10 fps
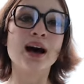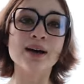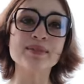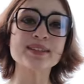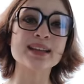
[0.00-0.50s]

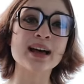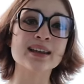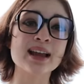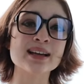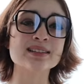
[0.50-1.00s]
I'm inside
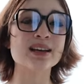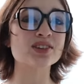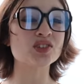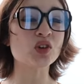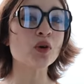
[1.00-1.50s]
and I saw
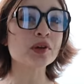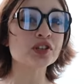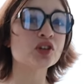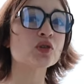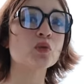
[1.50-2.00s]

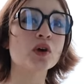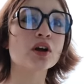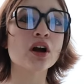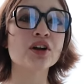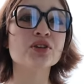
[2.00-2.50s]
Scooby-Doo,
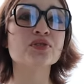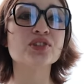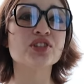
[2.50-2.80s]
Where Are You?